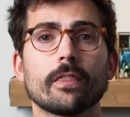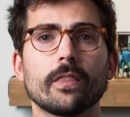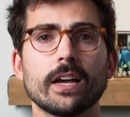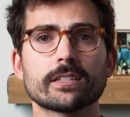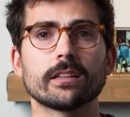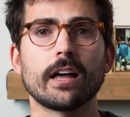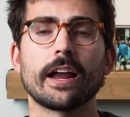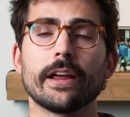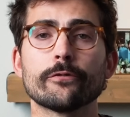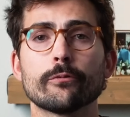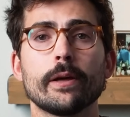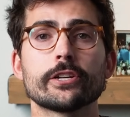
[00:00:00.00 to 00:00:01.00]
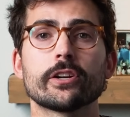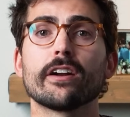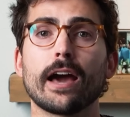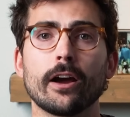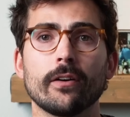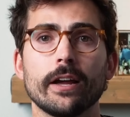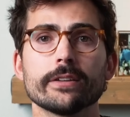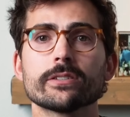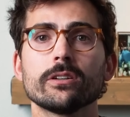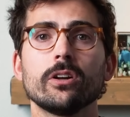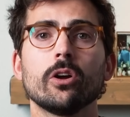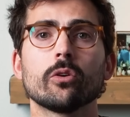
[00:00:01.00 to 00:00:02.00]
That's a lot of information on IRAs.
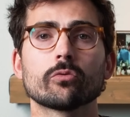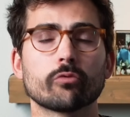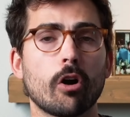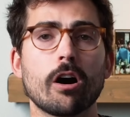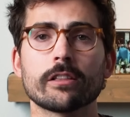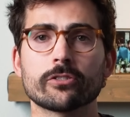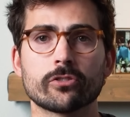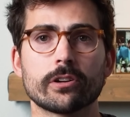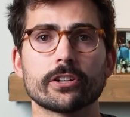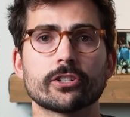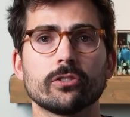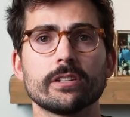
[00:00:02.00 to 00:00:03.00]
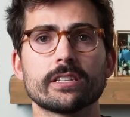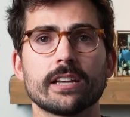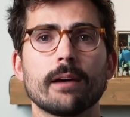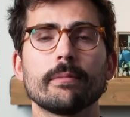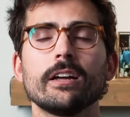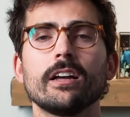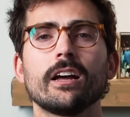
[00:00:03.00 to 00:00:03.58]
Roth, traditional, and SEP.